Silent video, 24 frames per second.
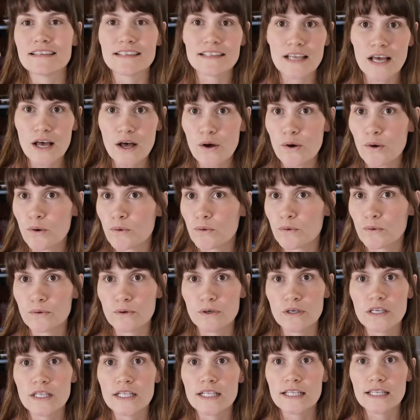
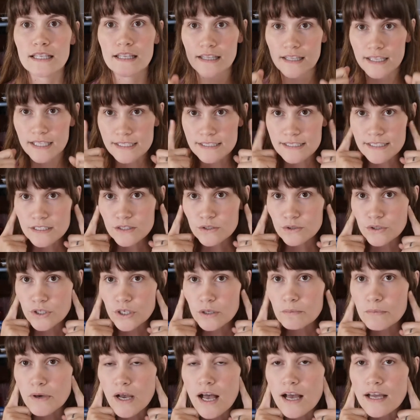No, listen to
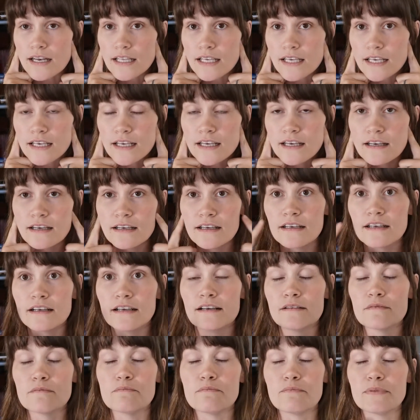your body,
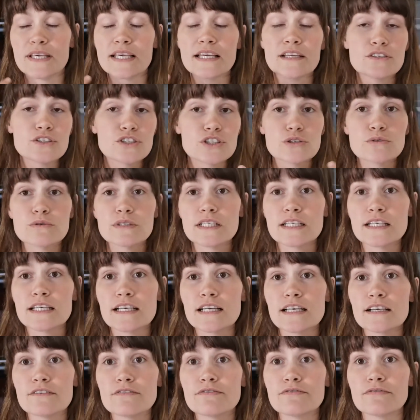be
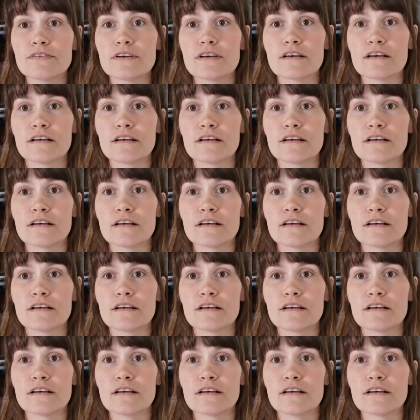intuitive,